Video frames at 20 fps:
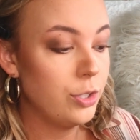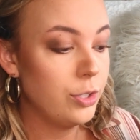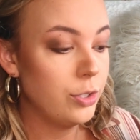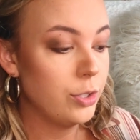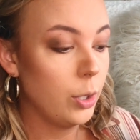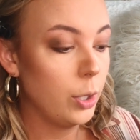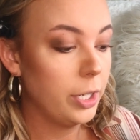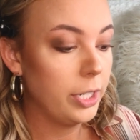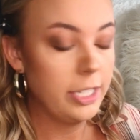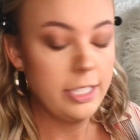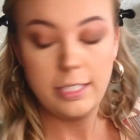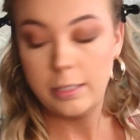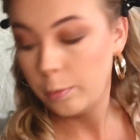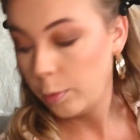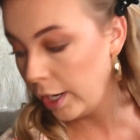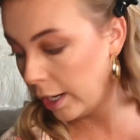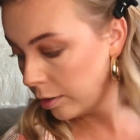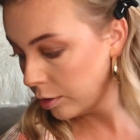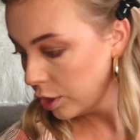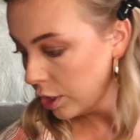darkest
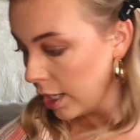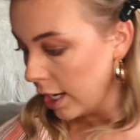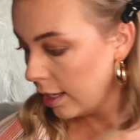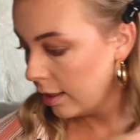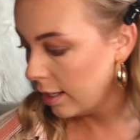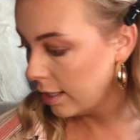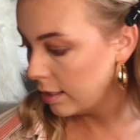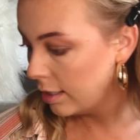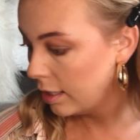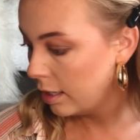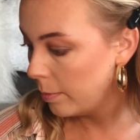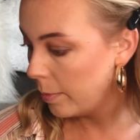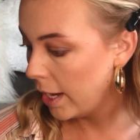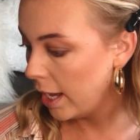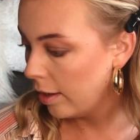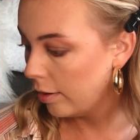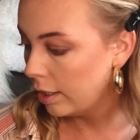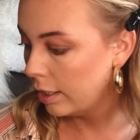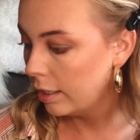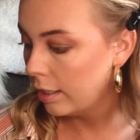brown shade that's in the
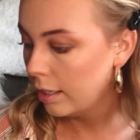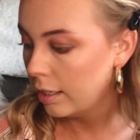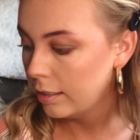palette.